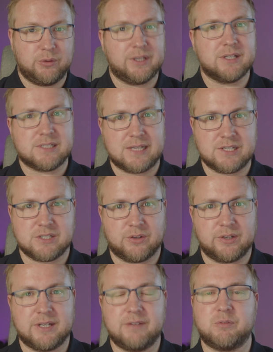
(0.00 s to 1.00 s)
or you can test it
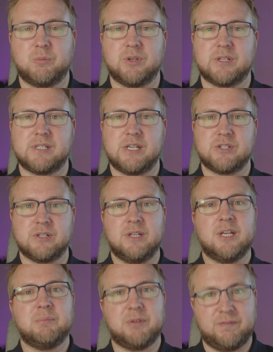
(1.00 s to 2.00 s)
on a different workstation
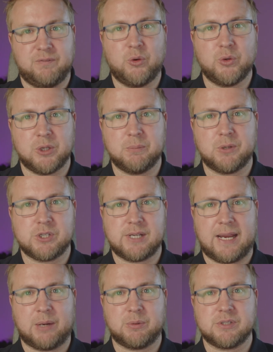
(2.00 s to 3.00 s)
before you push it
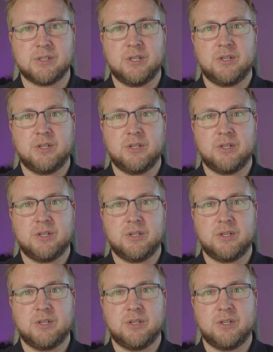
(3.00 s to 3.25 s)
out